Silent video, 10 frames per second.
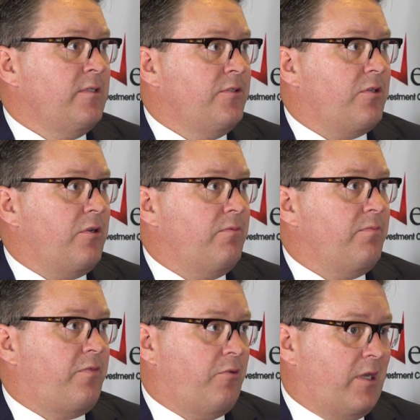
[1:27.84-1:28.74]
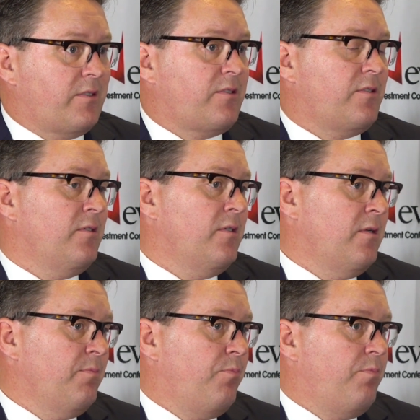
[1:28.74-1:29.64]
So for us,
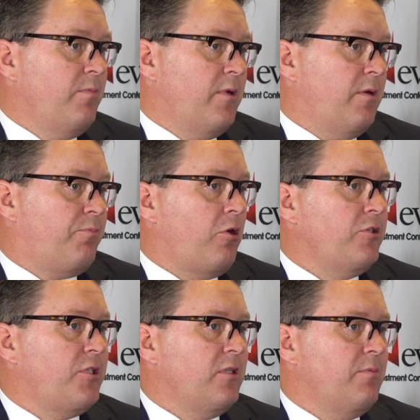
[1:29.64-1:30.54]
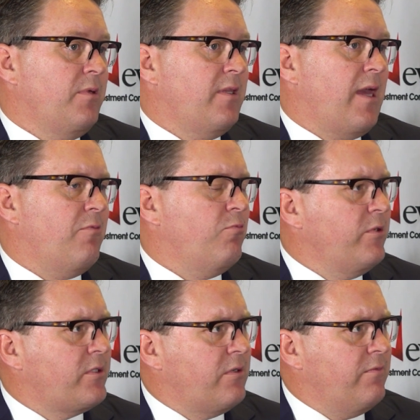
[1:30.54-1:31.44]
approaching them in that
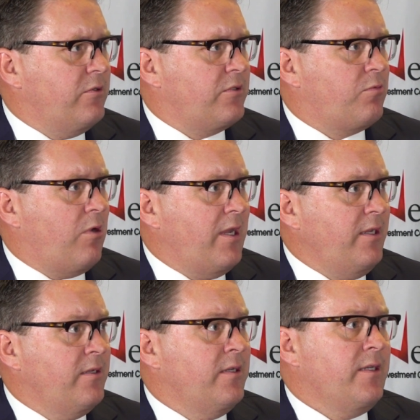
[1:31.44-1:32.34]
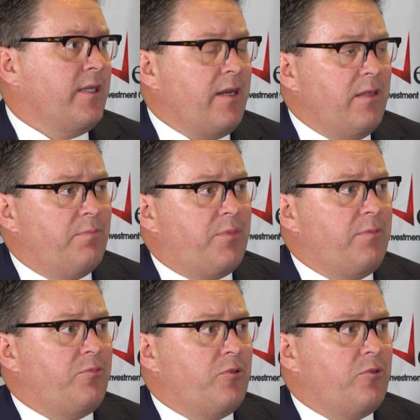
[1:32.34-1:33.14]
risk-averse way, getting the big